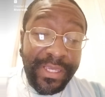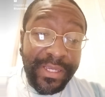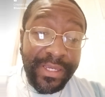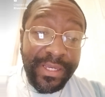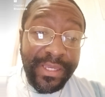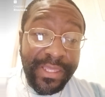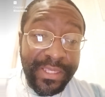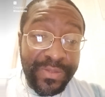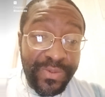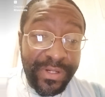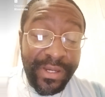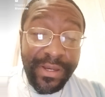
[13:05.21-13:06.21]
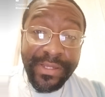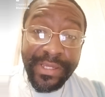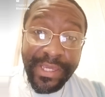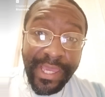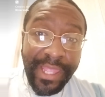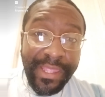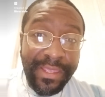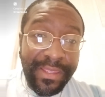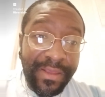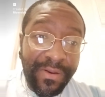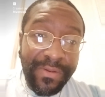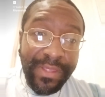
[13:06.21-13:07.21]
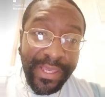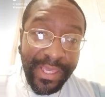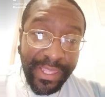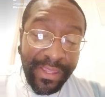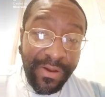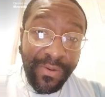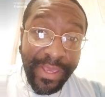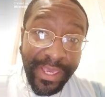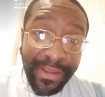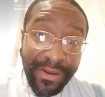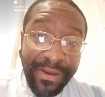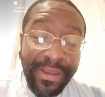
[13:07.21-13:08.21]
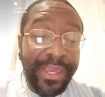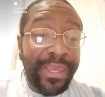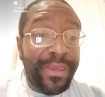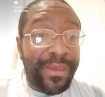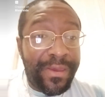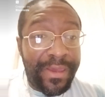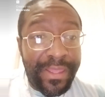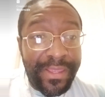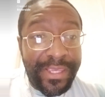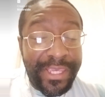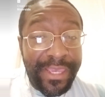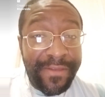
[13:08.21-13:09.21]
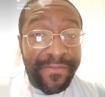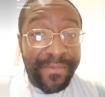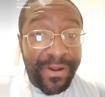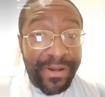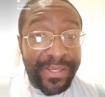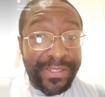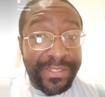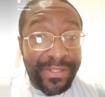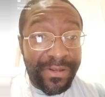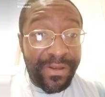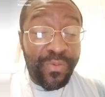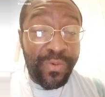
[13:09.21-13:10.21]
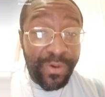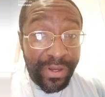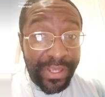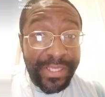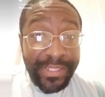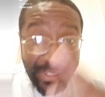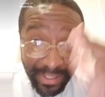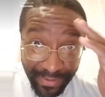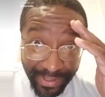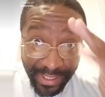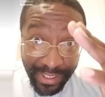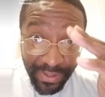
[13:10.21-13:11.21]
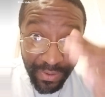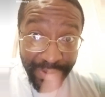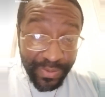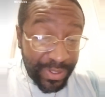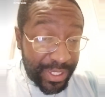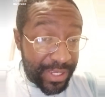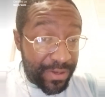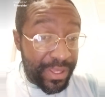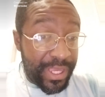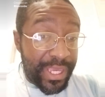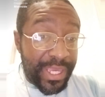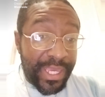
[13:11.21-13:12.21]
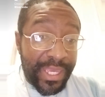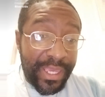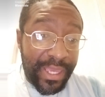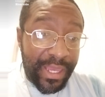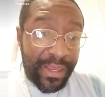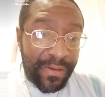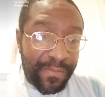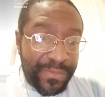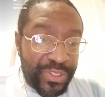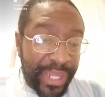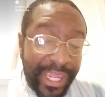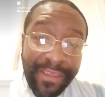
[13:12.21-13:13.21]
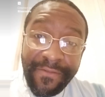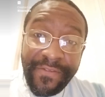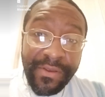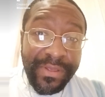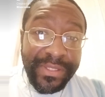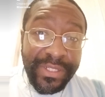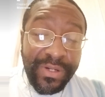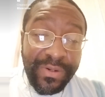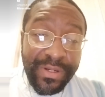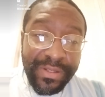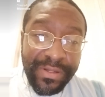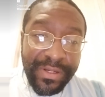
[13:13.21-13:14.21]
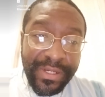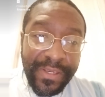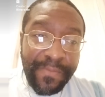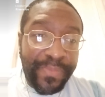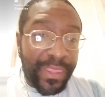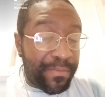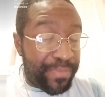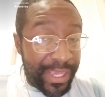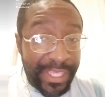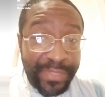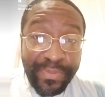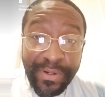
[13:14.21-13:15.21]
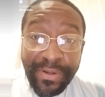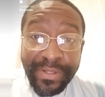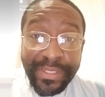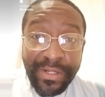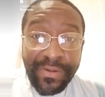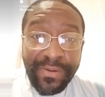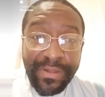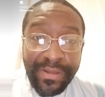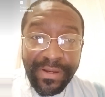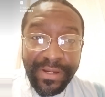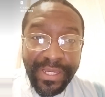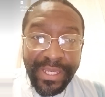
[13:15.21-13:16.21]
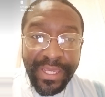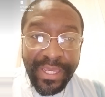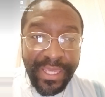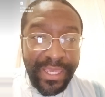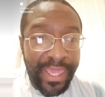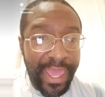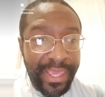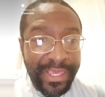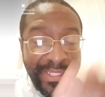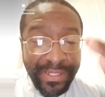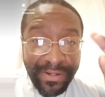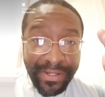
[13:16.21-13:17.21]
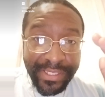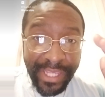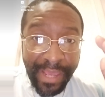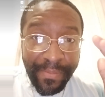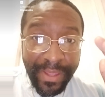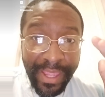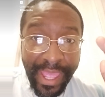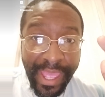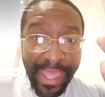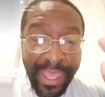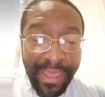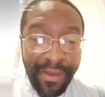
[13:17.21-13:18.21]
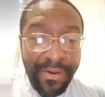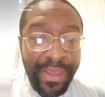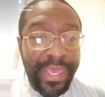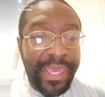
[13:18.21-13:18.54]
good as well. Had the no hitter. The kid from Arkansas, Wood, salute to you as well. Track and field is going on. Baseball's going on. Yankees are on top of the AL.